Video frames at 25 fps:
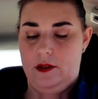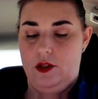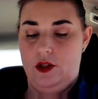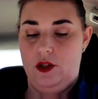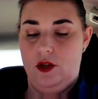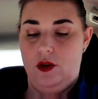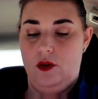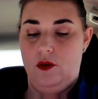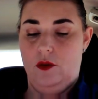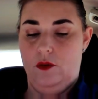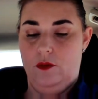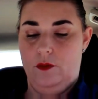
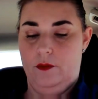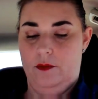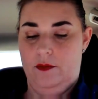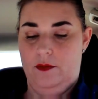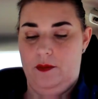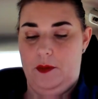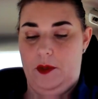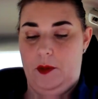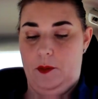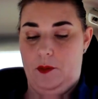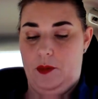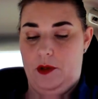So
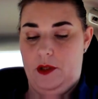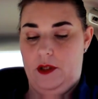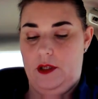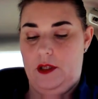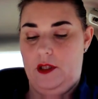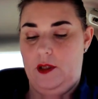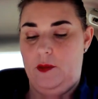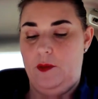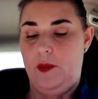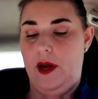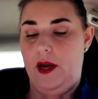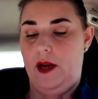I
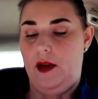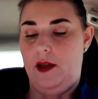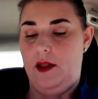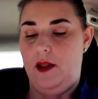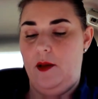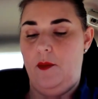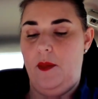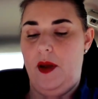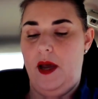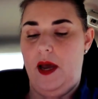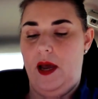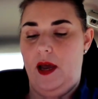got
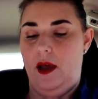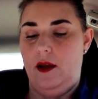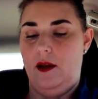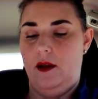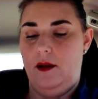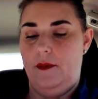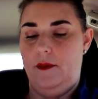that.